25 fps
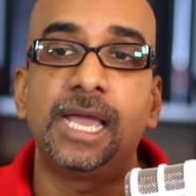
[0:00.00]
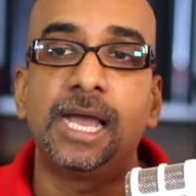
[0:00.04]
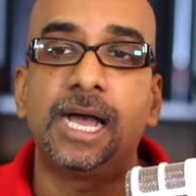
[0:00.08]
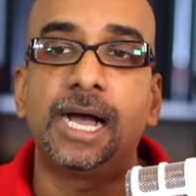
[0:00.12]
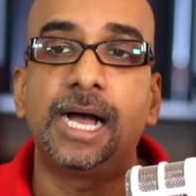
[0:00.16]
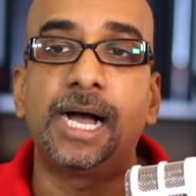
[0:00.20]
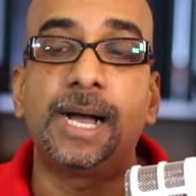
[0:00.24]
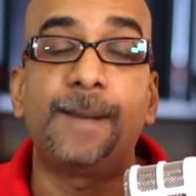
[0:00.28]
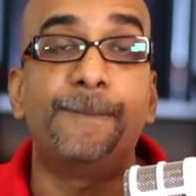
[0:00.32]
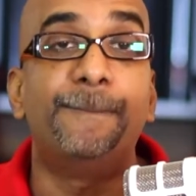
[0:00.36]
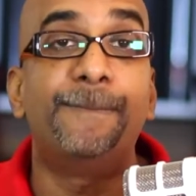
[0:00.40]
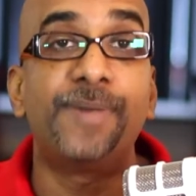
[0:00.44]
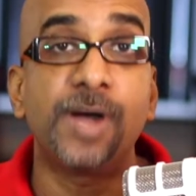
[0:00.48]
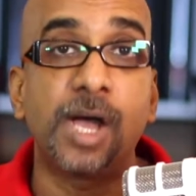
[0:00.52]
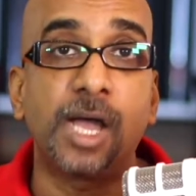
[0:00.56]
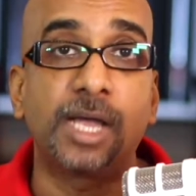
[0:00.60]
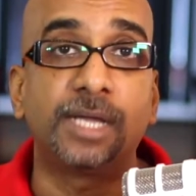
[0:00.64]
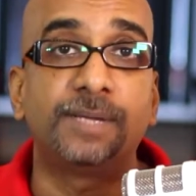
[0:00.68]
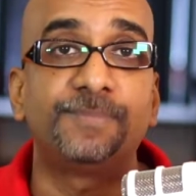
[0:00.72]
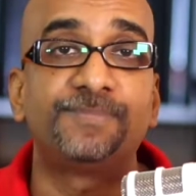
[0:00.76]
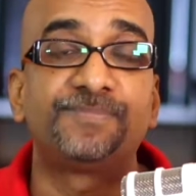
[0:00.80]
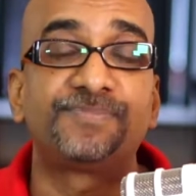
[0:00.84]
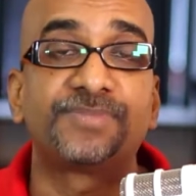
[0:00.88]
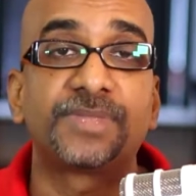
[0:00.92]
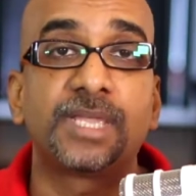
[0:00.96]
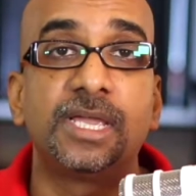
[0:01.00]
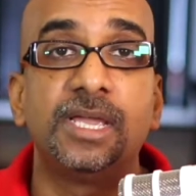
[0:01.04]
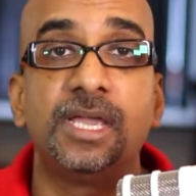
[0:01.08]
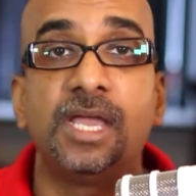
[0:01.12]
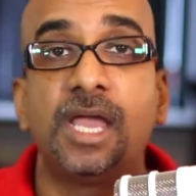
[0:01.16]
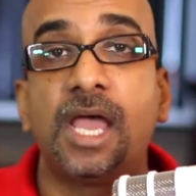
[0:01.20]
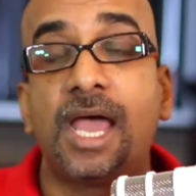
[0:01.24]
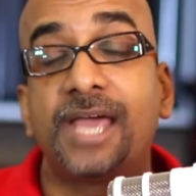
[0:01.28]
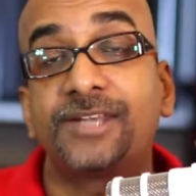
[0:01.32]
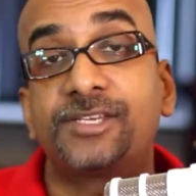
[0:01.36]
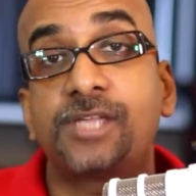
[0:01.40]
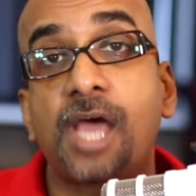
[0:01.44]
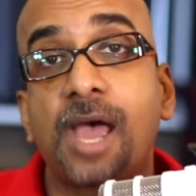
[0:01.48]
uh, but
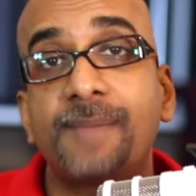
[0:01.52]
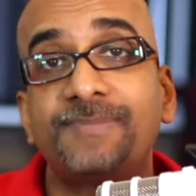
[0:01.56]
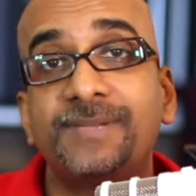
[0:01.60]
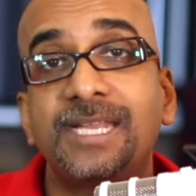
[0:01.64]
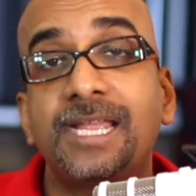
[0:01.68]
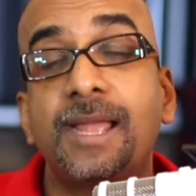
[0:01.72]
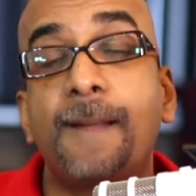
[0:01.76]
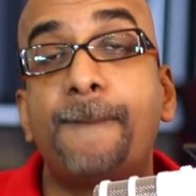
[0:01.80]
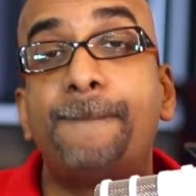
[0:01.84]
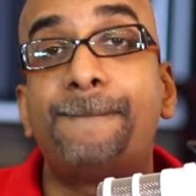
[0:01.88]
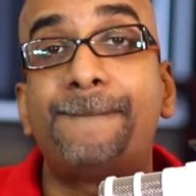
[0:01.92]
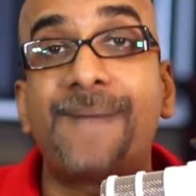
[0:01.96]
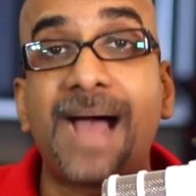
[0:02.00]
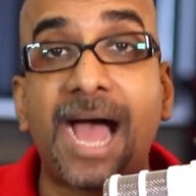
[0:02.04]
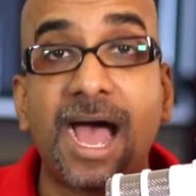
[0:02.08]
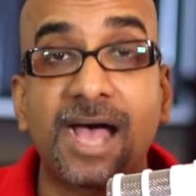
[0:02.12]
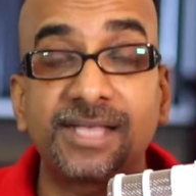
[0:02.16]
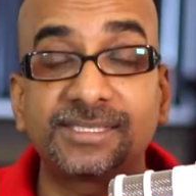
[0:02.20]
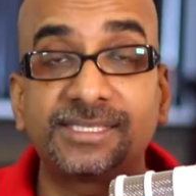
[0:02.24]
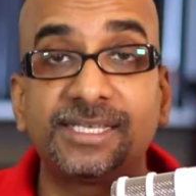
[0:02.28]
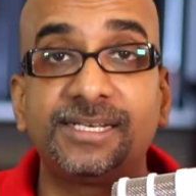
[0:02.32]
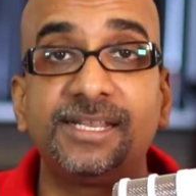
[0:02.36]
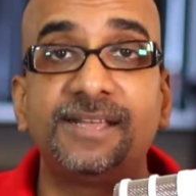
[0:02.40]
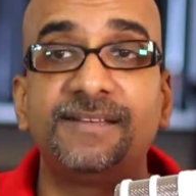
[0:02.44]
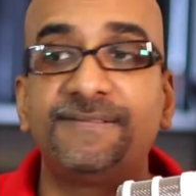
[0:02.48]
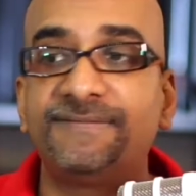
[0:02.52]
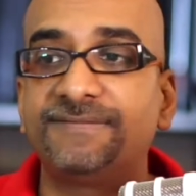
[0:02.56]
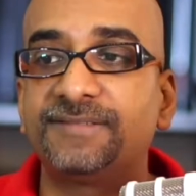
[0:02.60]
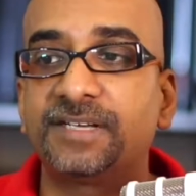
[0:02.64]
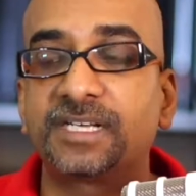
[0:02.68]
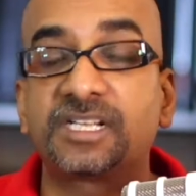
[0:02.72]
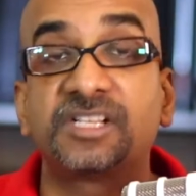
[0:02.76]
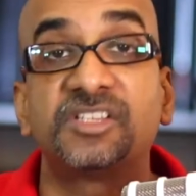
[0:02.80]
adopting a positive,